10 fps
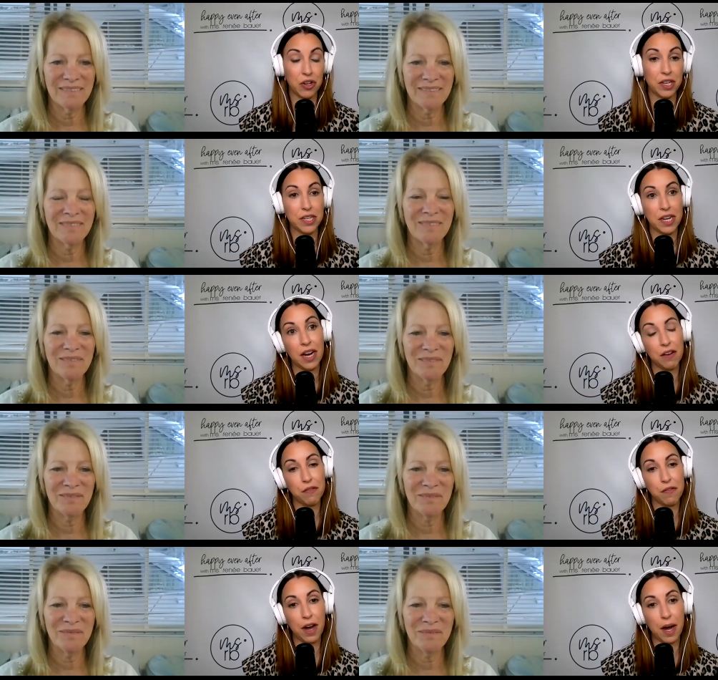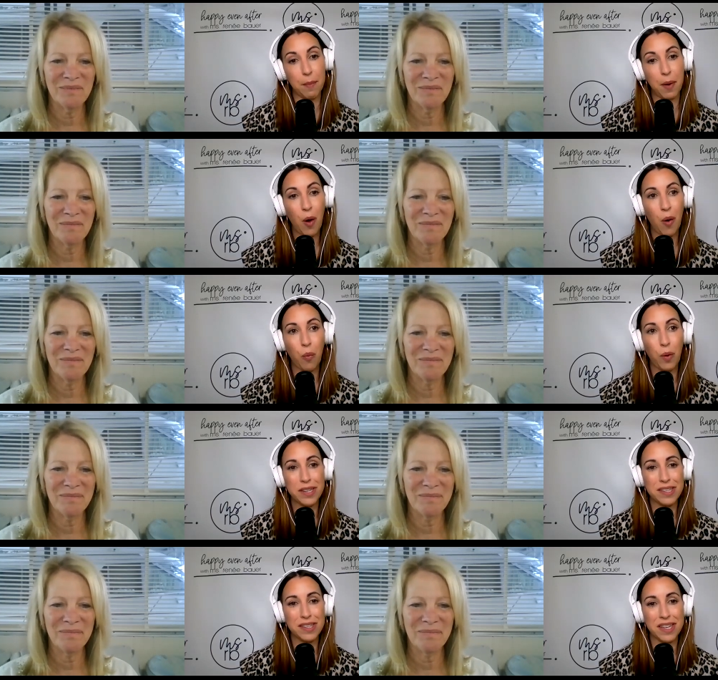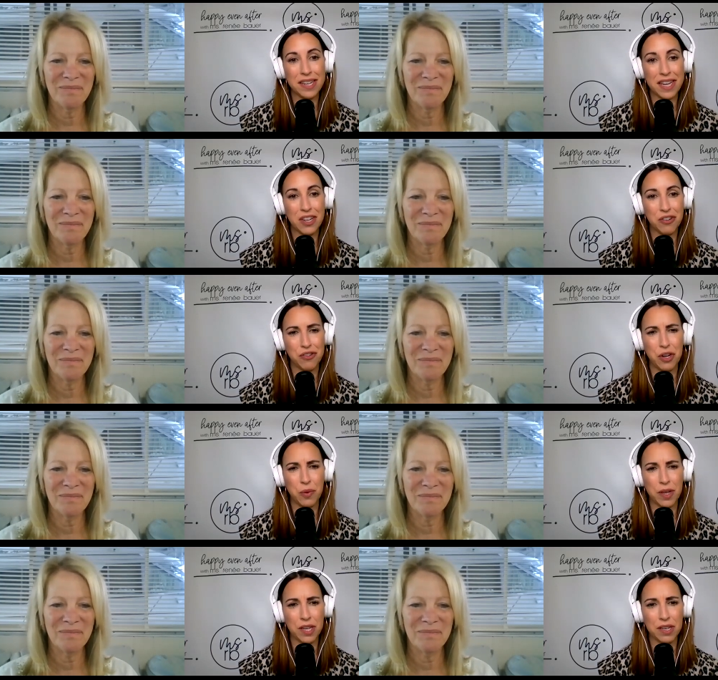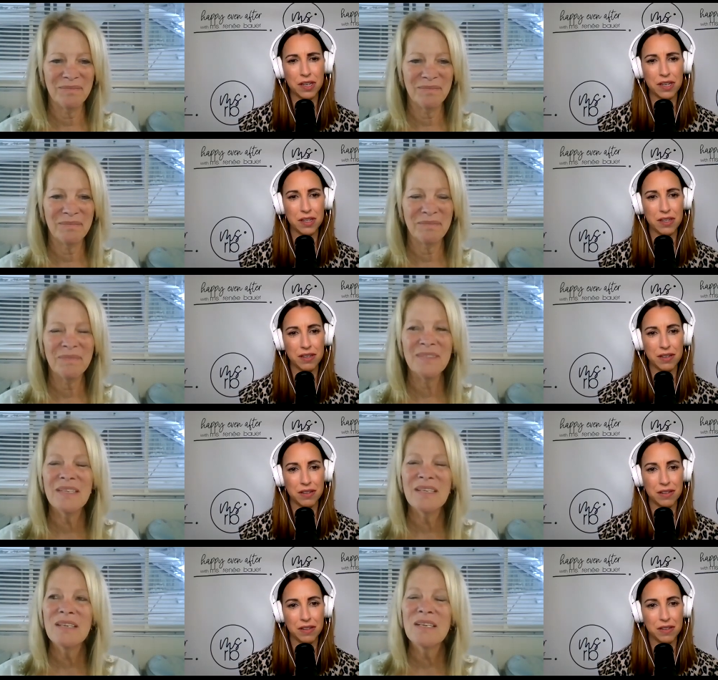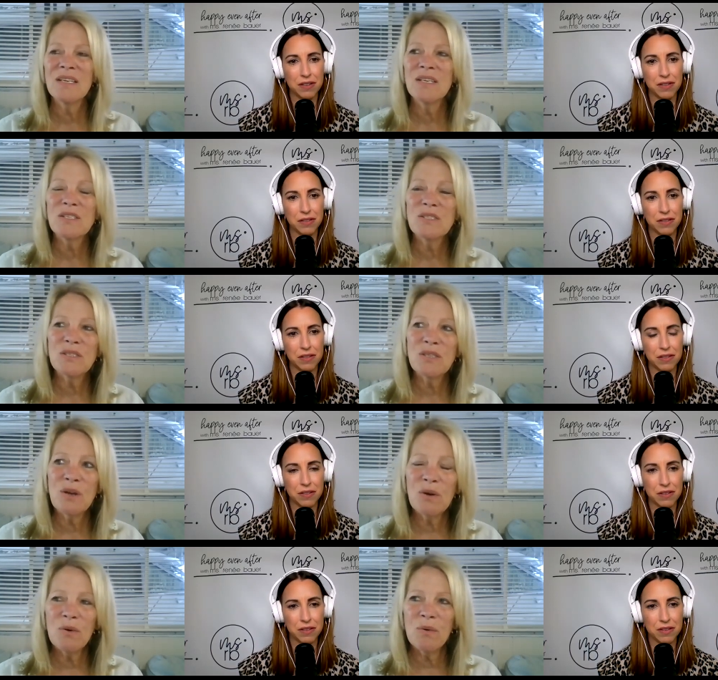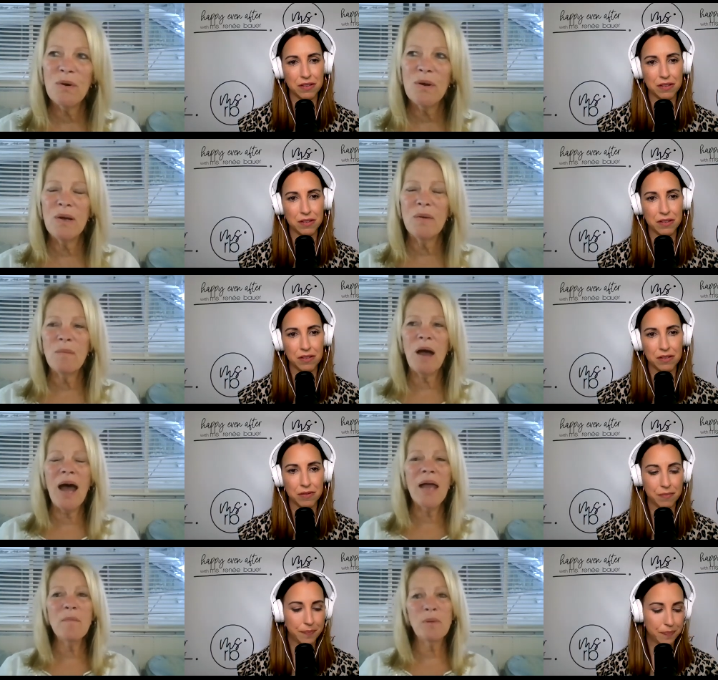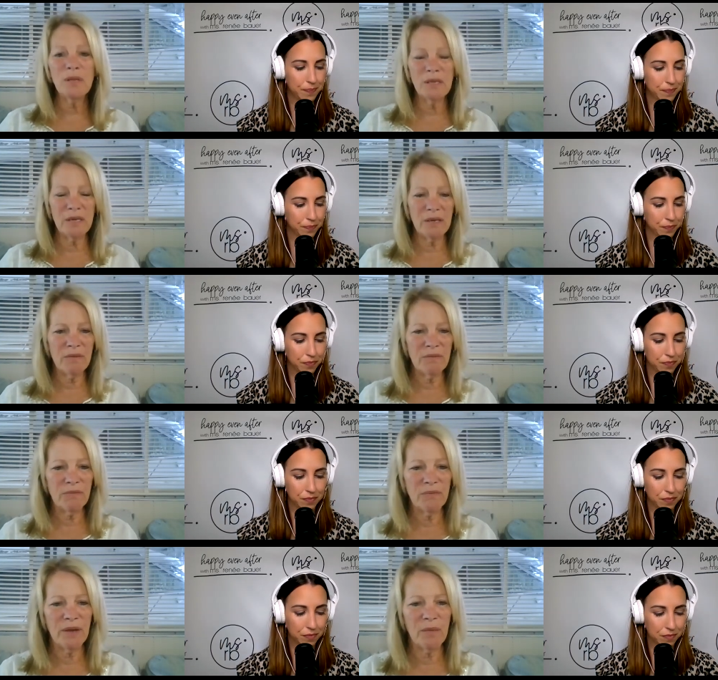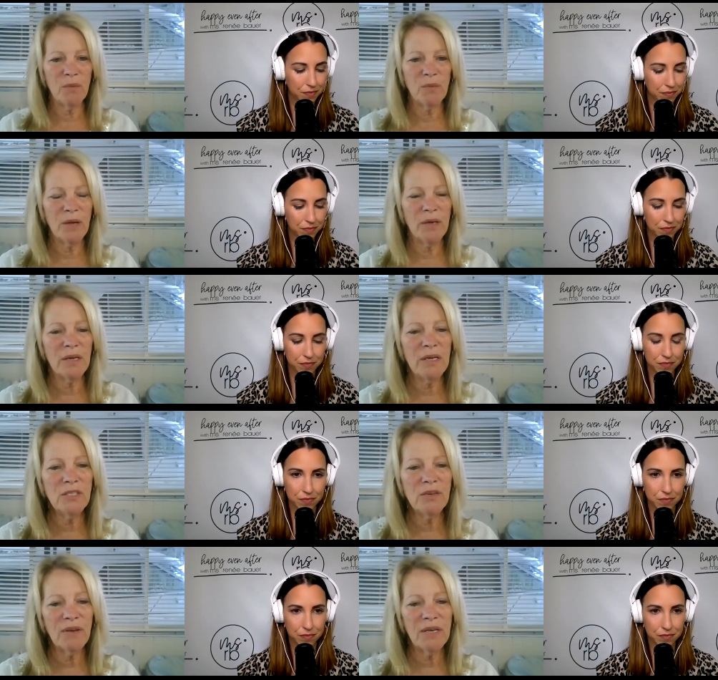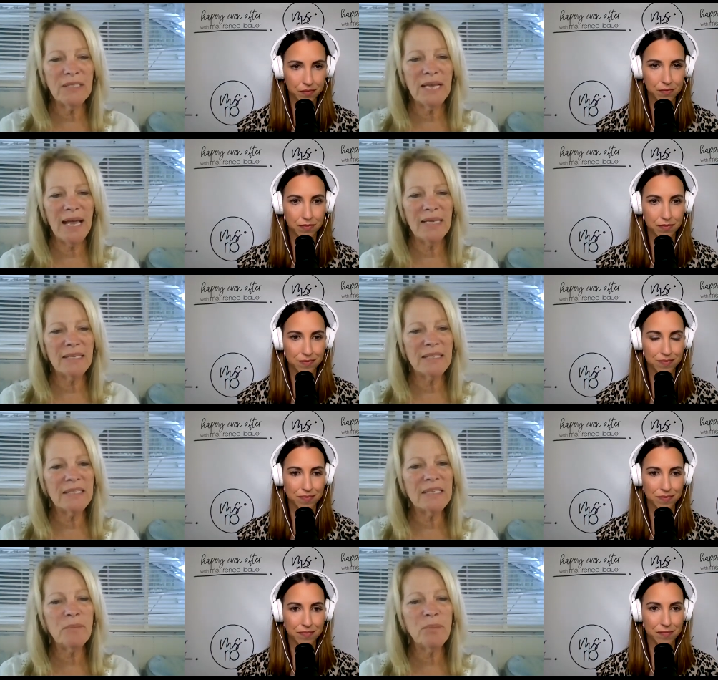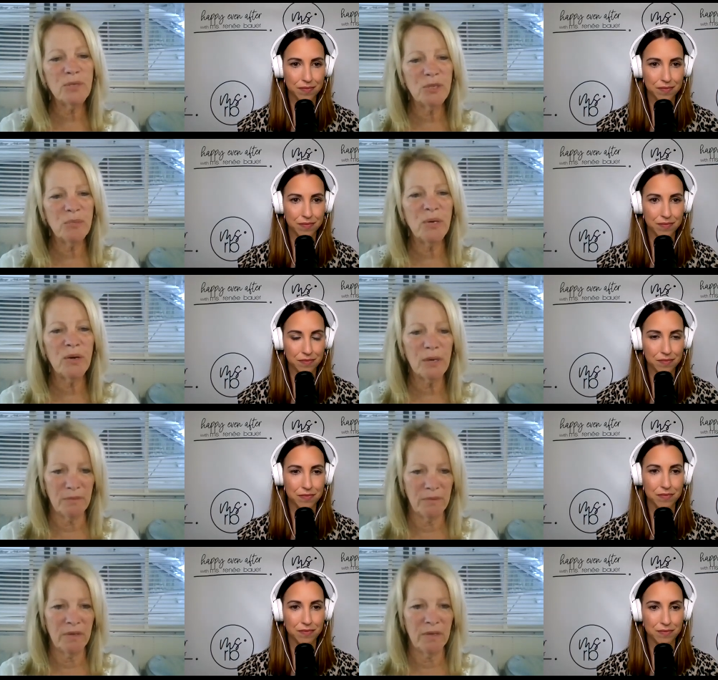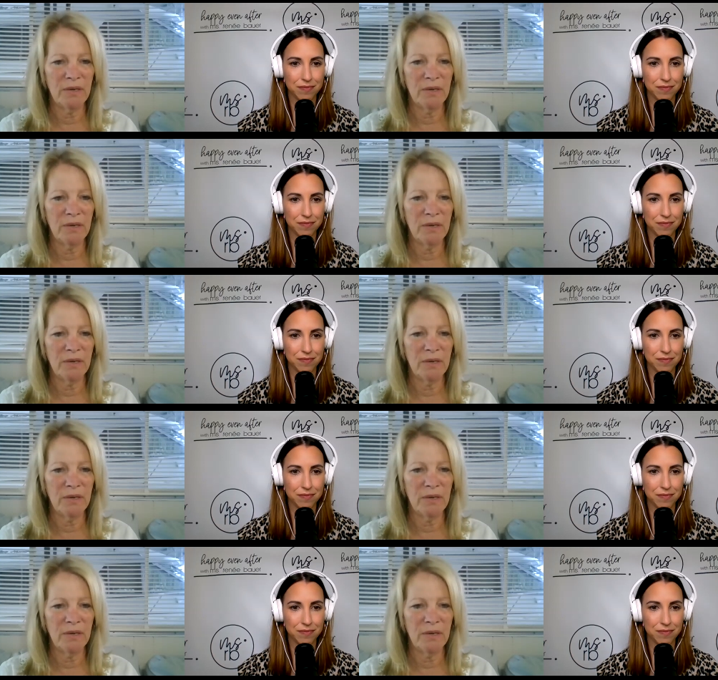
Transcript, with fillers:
Speaker 1: good enough. Um, what is an inner knowing?
Speaker 2: So I believe that that each of us has a deeper spirit and